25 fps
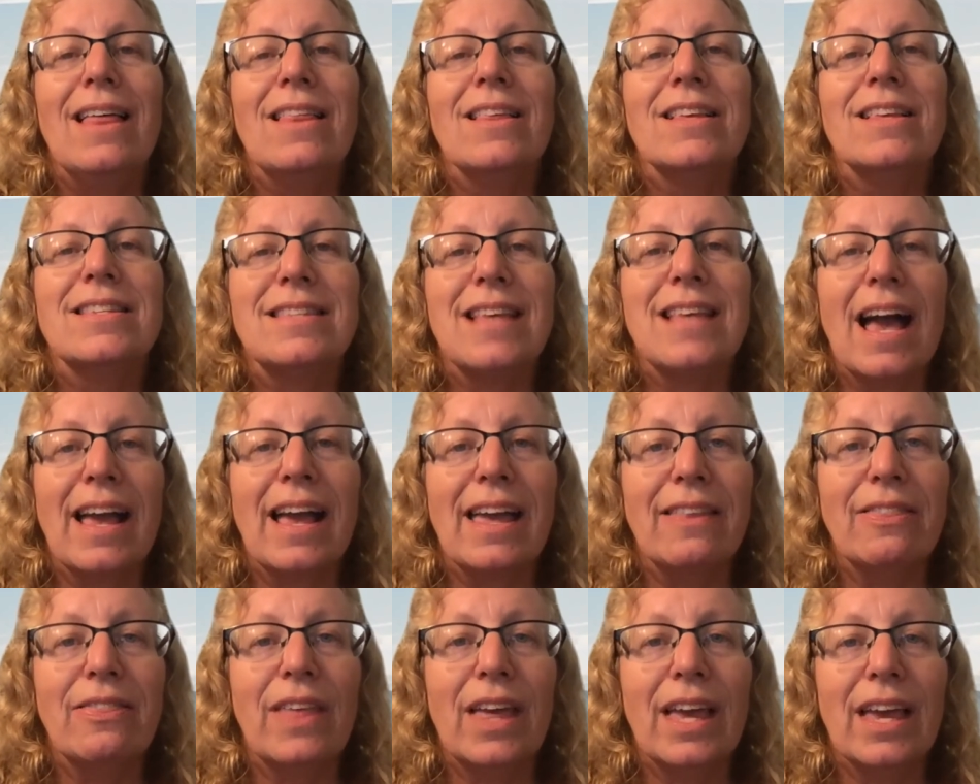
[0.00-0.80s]
The
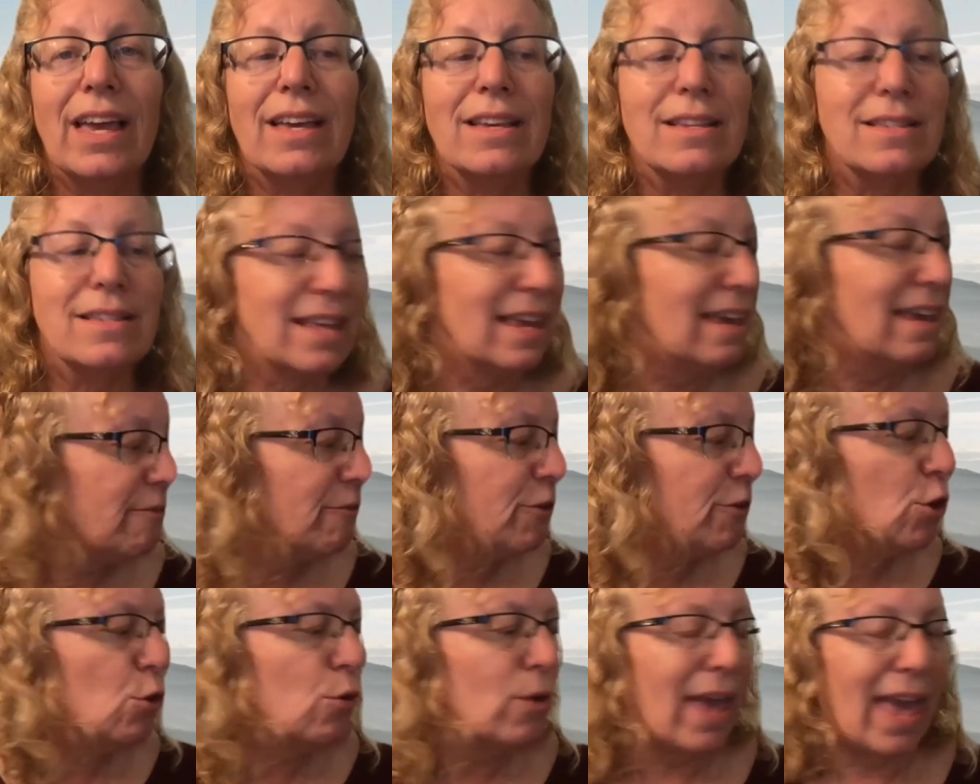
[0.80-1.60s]
second thing is, if
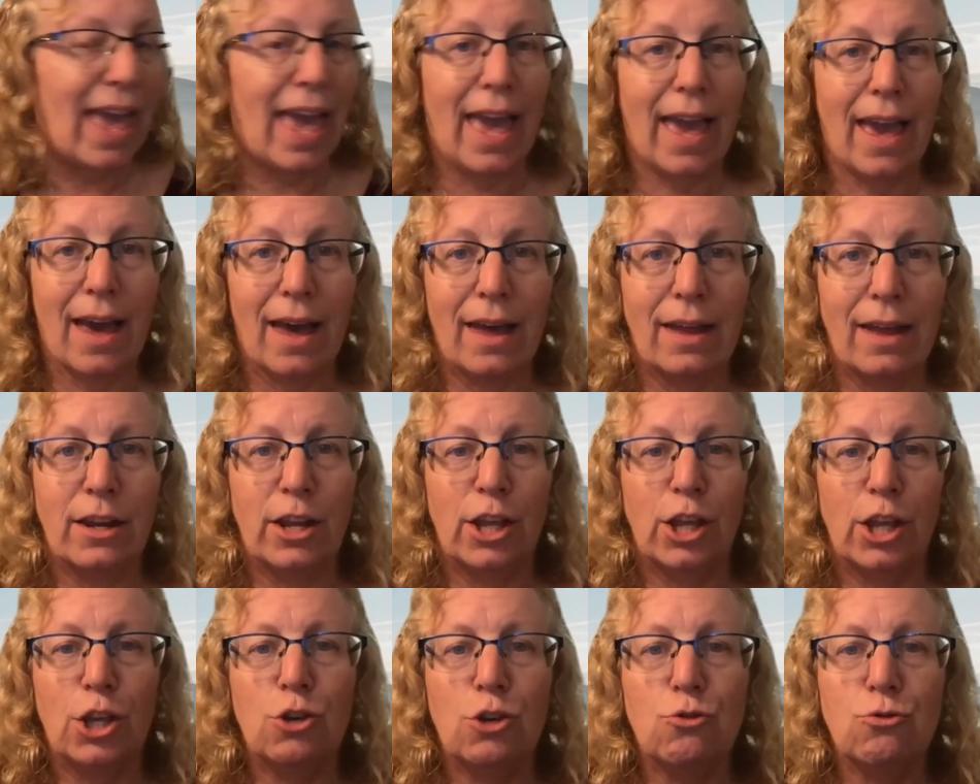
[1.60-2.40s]
you can,
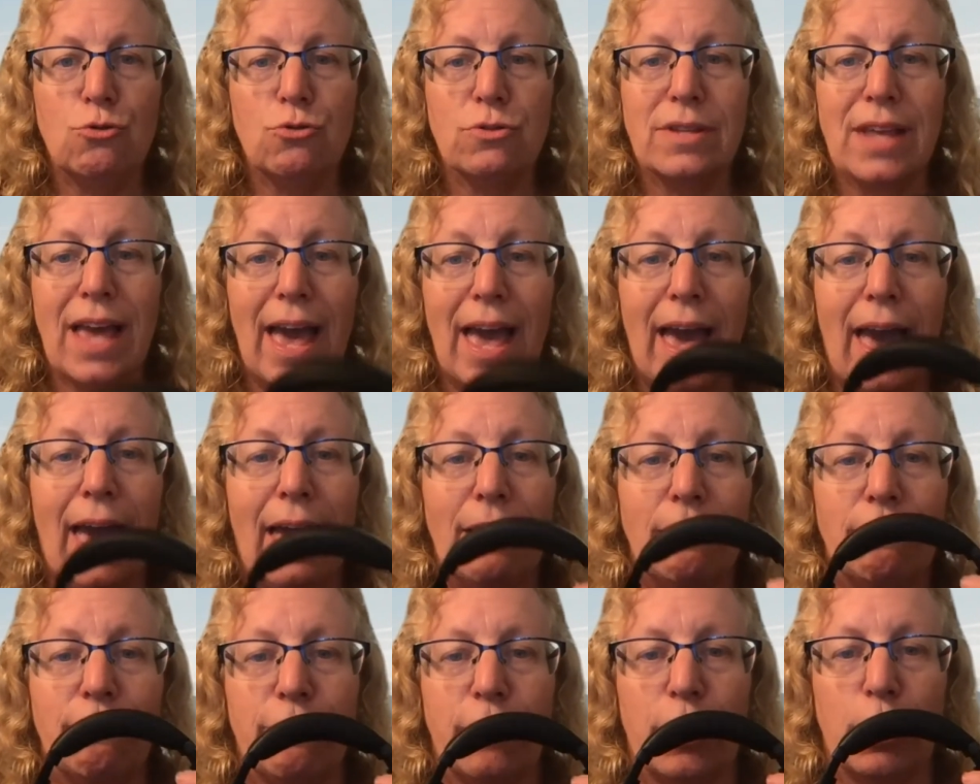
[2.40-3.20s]
use
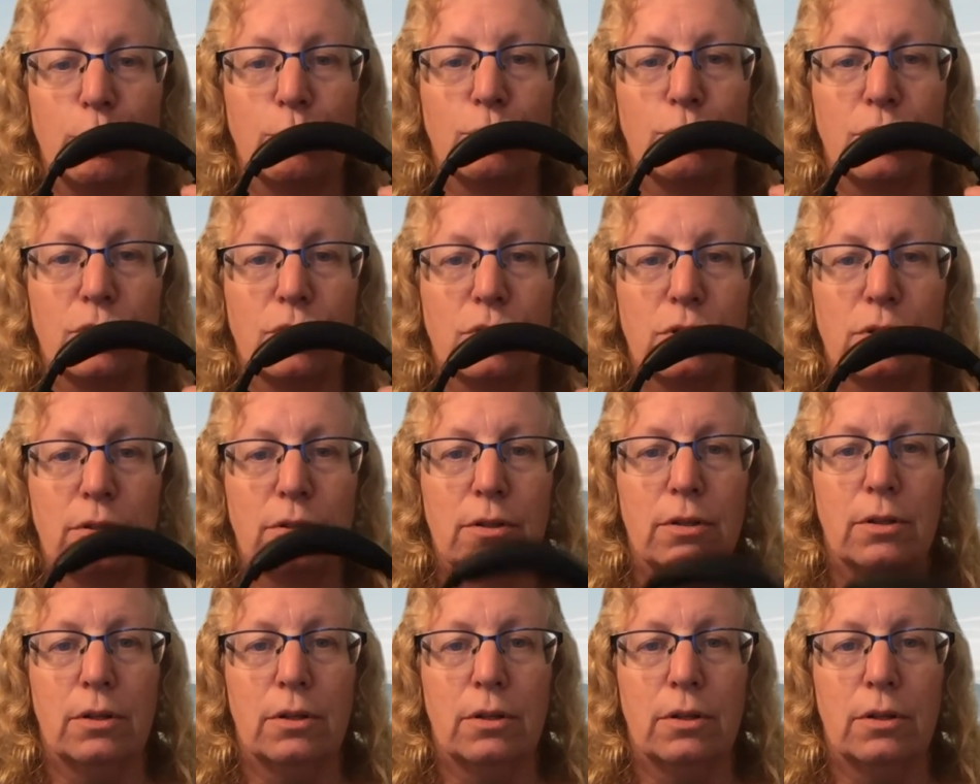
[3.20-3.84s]
headphones.